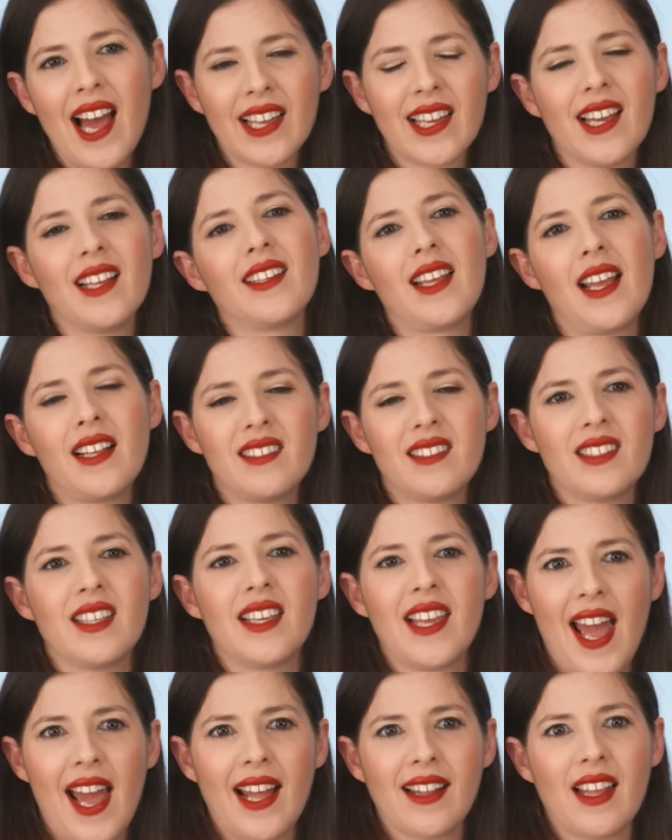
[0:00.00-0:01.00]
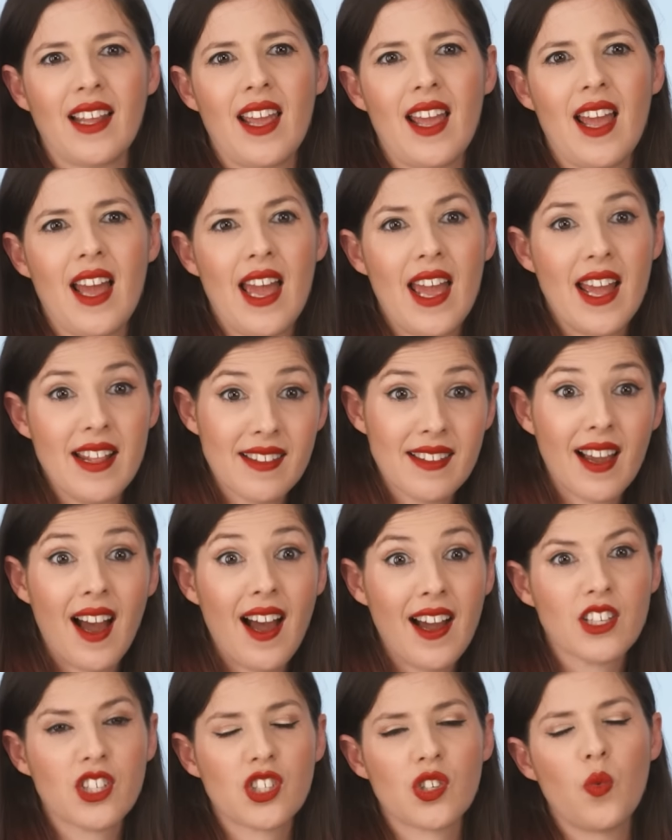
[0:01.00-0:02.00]
Elliot needs to get in
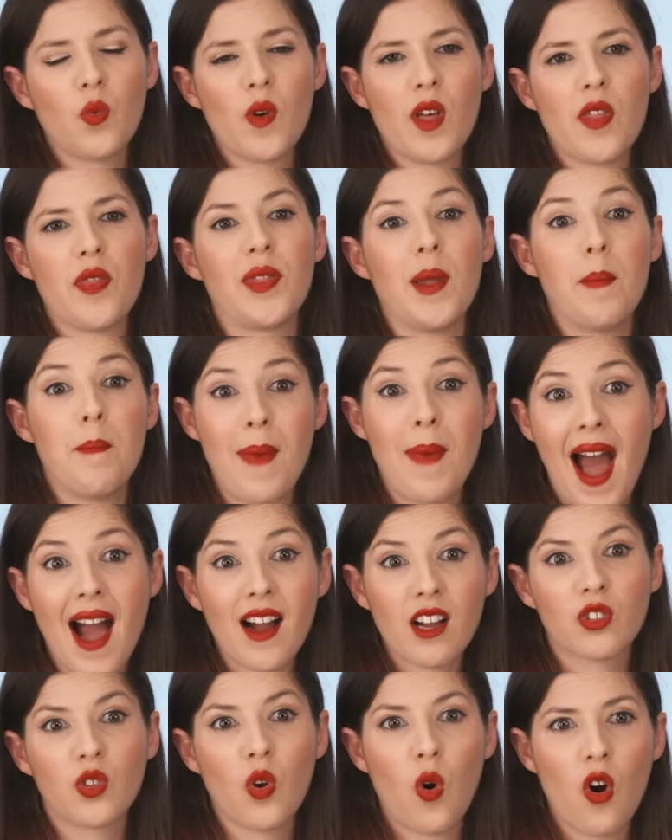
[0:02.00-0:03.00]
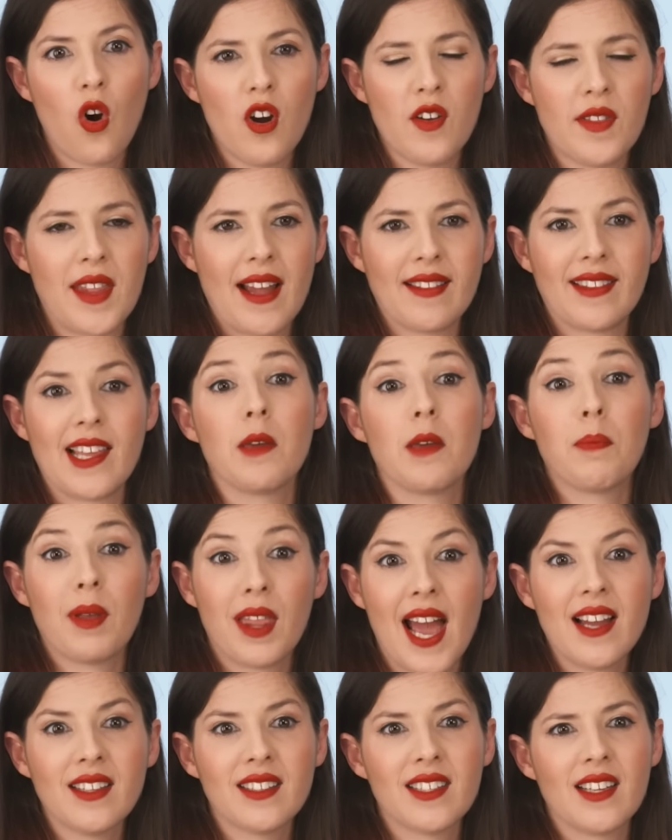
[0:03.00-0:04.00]
touch with the backdoor that they
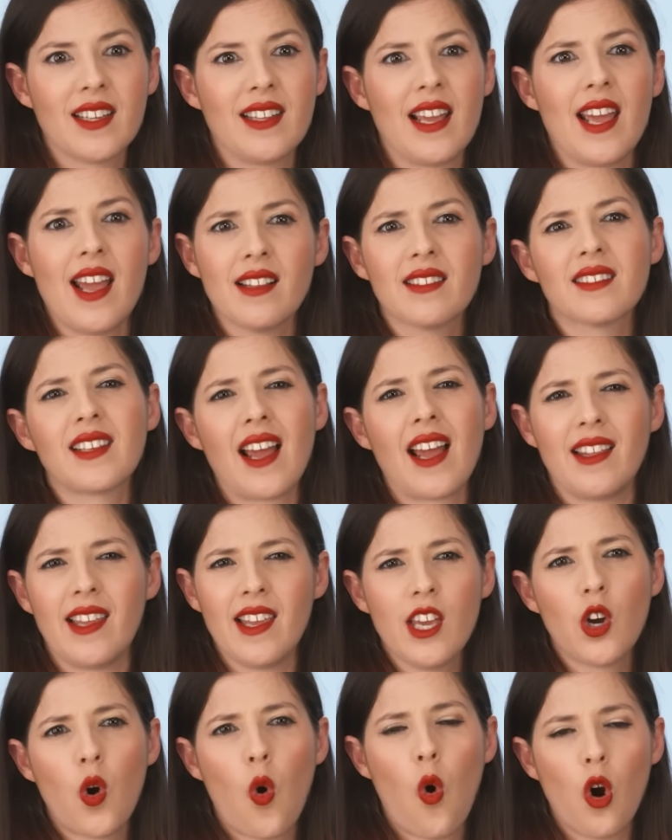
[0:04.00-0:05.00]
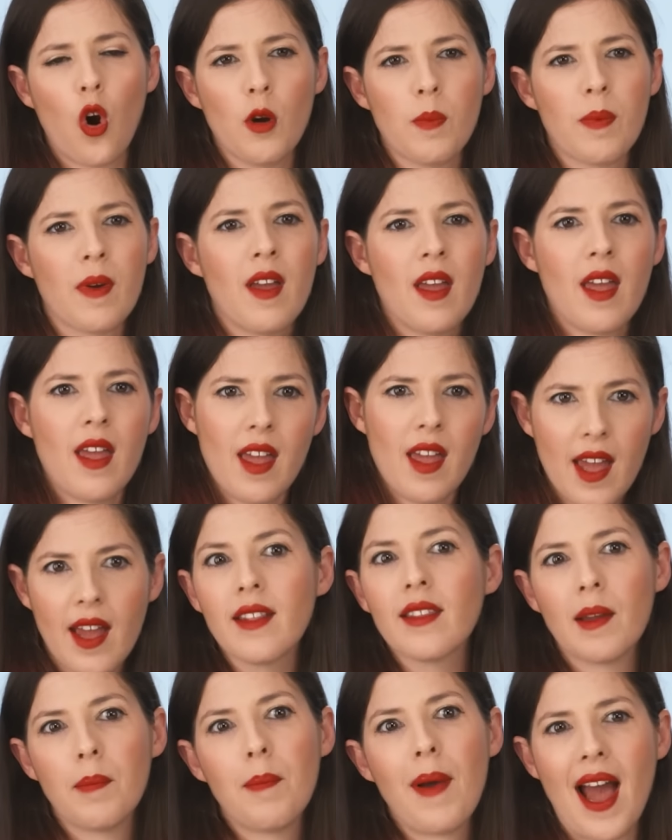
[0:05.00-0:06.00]
planted inside E Corp
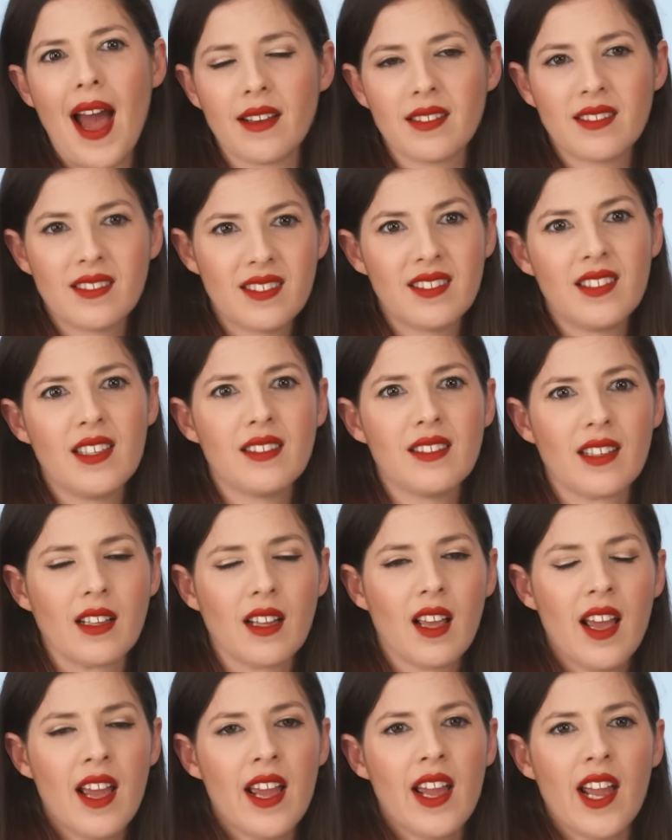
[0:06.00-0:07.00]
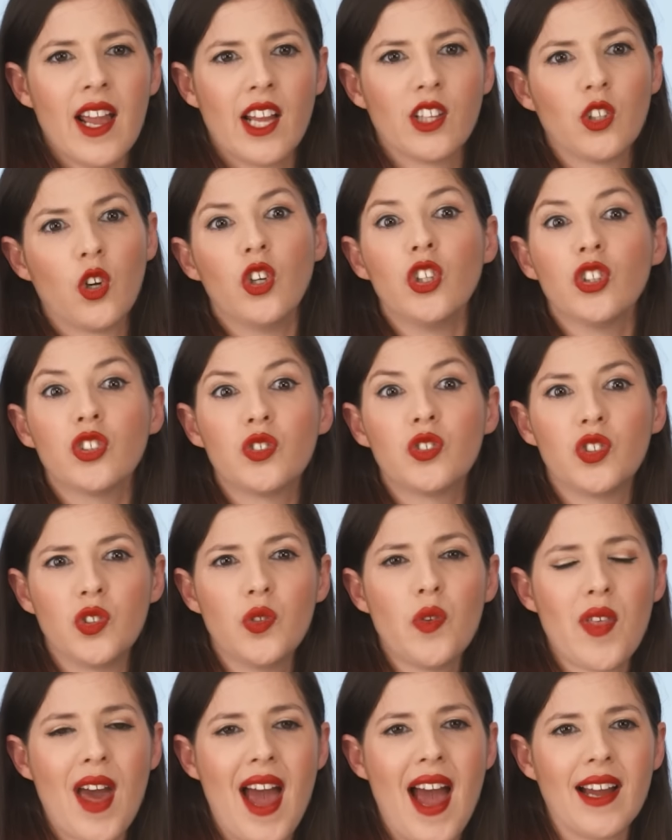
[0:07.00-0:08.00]
in the past season. In order to
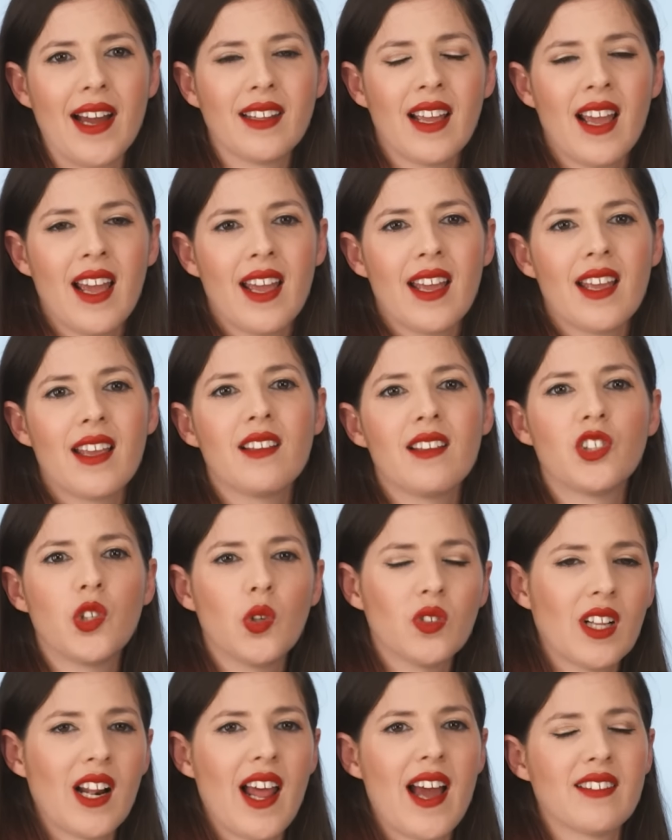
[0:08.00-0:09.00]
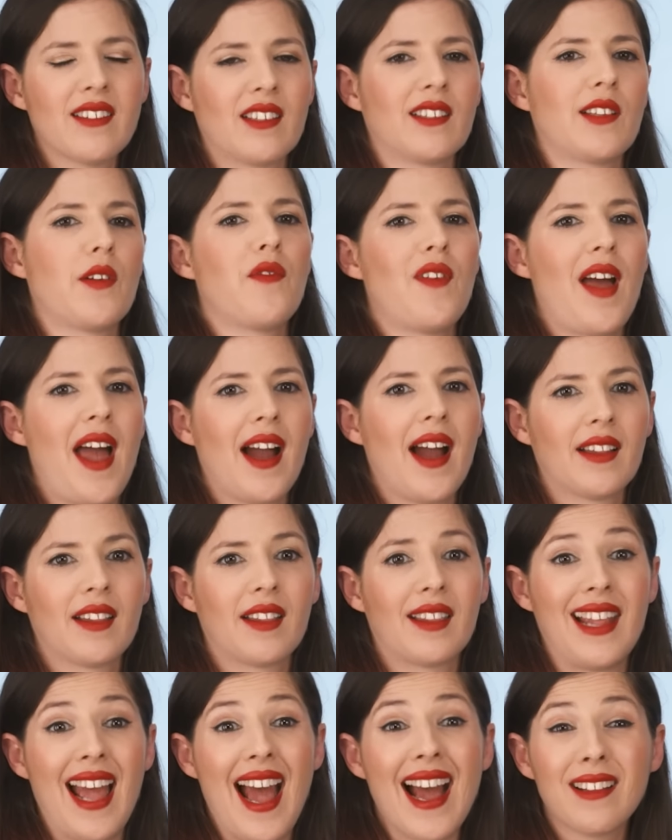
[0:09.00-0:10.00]
do that, he's utilizing the fact
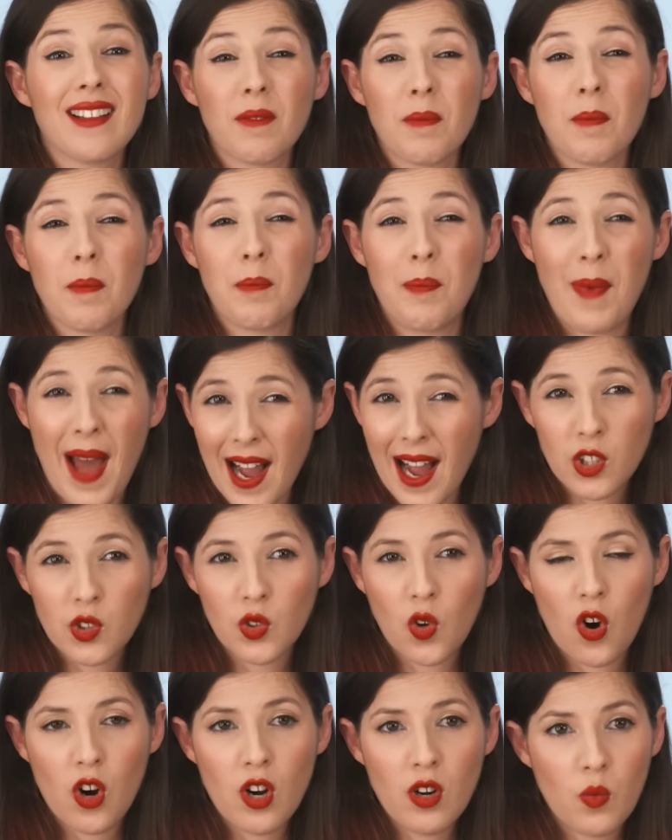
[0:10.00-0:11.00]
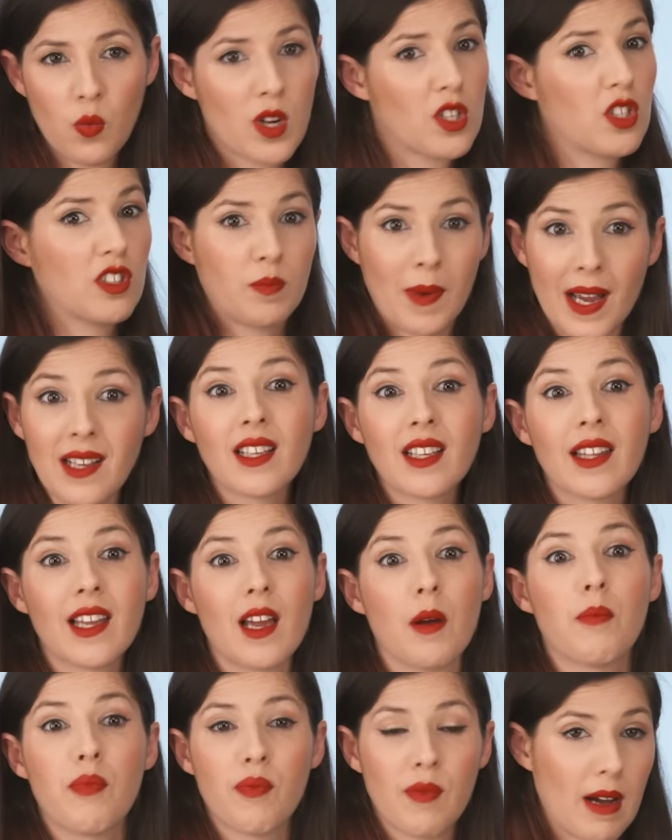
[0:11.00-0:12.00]
that backdoor, which is basically
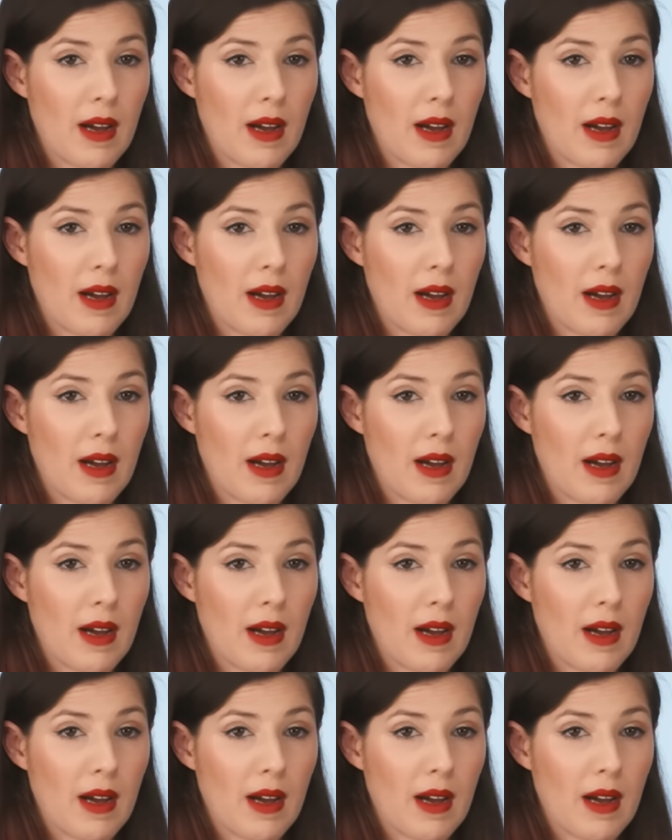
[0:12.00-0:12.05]
a